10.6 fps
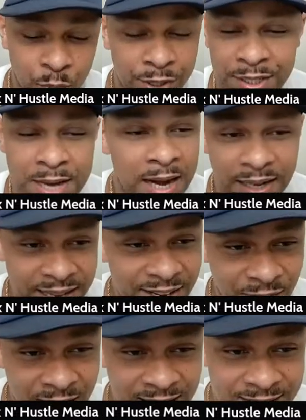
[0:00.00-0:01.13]
just kind of late,
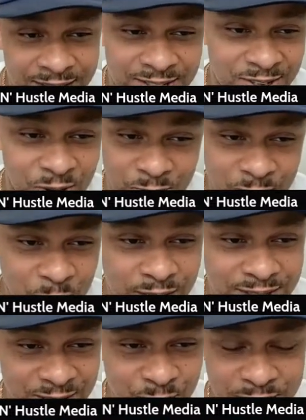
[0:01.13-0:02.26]
right? Just no
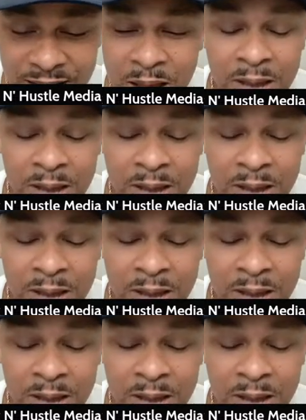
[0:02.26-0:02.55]
excuse.